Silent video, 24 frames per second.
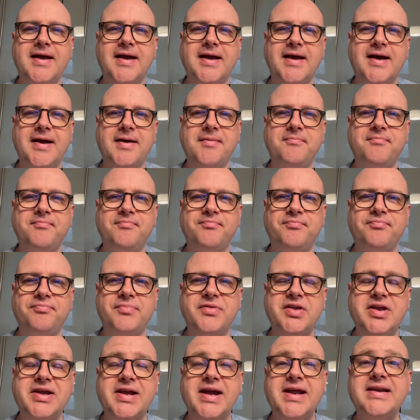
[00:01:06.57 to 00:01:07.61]

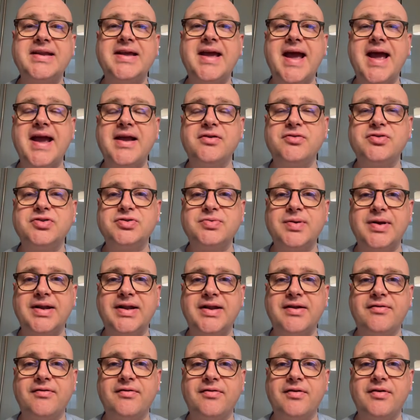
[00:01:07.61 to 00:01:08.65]
You can get ankle
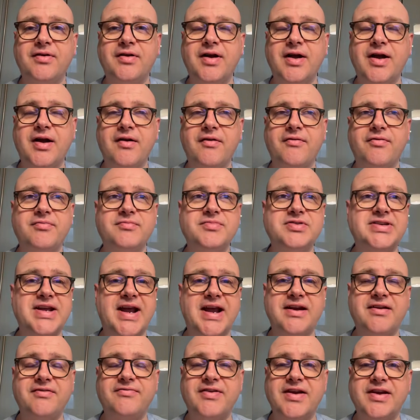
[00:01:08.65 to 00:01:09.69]
swelling from
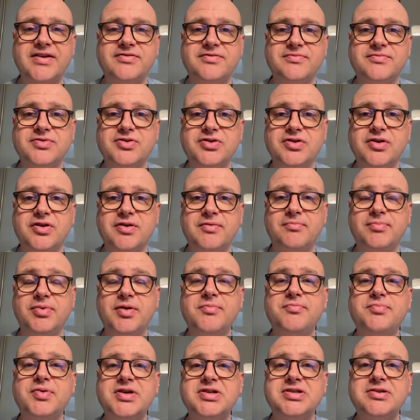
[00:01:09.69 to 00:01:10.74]
side effects from certain
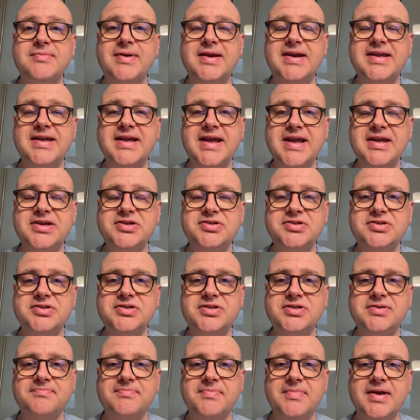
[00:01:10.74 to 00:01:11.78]
blood pressure
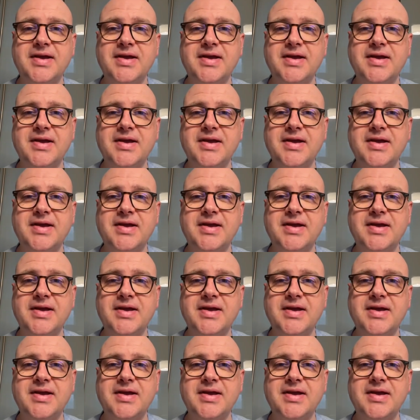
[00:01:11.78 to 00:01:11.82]
medications.